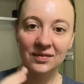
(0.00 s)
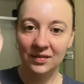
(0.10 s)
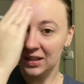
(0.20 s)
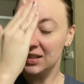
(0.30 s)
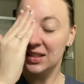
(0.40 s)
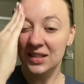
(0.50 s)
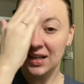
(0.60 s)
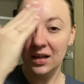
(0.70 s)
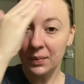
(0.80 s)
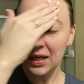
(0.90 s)
this is
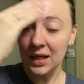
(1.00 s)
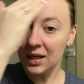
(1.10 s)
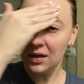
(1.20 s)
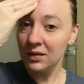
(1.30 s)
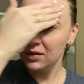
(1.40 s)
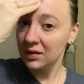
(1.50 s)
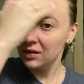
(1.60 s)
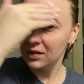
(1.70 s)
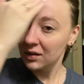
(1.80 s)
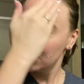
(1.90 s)
gonna be
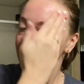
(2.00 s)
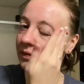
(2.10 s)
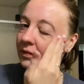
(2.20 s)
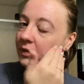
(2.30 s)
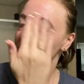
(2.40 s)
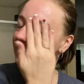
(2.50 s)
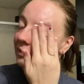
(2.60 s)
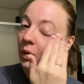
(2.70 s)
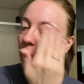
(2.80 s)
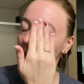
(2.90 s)

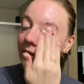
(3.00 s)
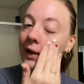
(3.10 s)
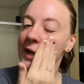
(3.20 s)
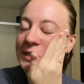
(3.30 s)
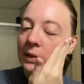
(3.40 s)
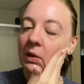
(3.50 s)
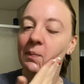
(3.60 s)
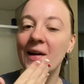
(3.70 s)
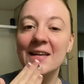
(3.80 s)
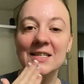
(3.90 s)
the one that is gonna be
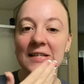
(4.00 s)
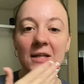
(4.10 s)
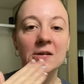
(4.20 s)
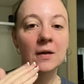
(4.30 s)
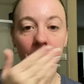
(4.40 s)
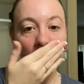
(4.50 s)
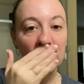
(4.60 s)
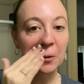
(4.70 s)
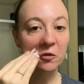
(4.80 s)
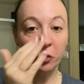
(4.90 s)
best
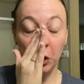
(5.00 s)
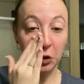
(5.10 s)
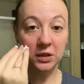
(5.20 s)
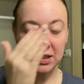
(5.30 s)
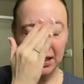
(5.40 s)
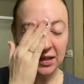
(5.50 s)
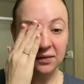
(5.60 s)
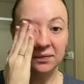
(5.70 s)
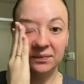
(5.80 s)
for your skin.